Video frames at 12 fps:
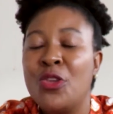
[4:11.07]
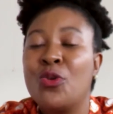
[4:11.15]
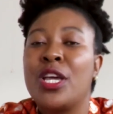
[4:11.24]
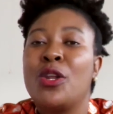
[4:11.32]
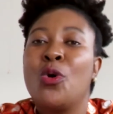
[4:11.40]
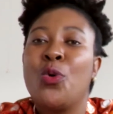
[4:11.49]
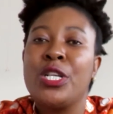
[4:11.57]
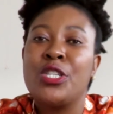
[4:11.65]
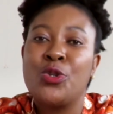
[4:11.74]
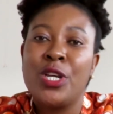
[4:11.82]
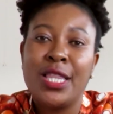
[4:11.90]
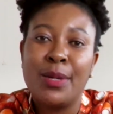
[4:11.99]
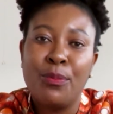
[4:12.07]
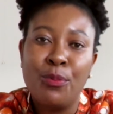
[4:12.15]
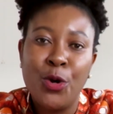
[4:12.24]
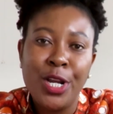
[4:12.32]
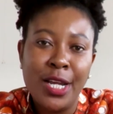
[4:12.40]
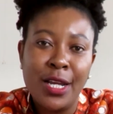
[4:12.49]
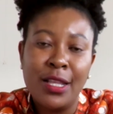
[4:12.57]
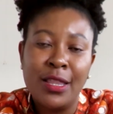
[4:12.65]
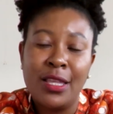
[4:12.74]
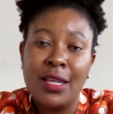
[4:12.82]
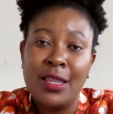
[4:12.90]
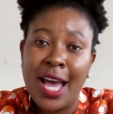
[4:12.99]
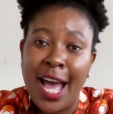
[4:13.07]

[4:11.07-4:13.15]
you can always join the morning, the